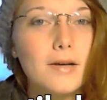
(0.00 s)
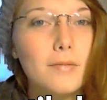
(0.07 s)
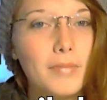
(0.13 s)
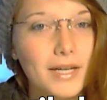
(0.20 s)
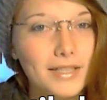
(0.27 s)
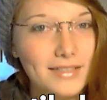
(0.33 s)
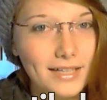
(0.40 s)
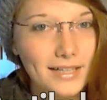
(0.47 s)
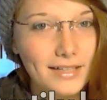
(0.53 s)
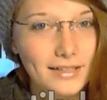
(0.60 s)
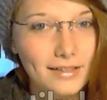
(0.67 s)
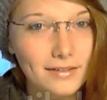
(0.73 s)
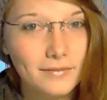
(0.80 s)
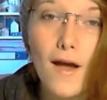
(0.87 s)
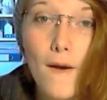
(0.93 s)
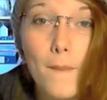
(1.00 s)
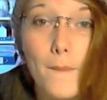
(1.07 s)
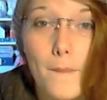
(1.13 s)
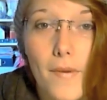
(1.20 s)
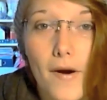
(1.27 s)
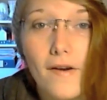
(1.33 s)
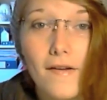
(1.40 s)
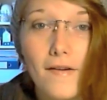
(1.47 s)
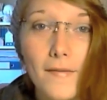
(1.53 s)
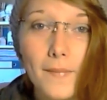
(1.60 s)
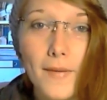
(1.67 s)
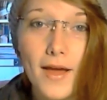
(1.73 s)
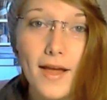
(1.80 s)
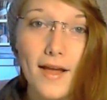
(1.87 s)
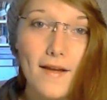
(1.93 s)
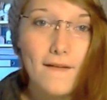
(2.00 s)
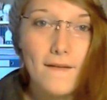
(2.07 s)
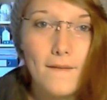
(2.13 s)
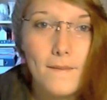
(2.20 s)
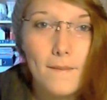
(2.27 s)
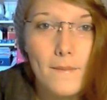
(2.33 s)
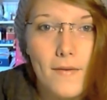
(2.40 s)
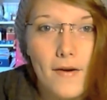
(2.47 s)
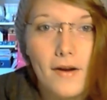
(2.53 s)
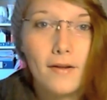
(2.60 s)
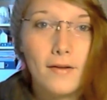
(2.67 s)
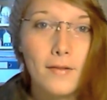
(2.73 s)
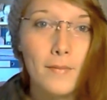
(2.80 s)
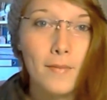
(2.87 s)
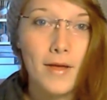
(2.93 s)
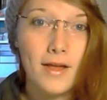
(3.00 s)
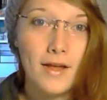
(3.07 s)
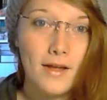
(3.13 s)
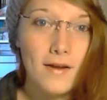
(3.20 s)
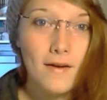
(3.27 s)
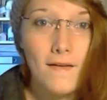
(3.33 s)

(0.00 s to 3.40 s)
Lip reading: Partikeln. Particle man, particle man.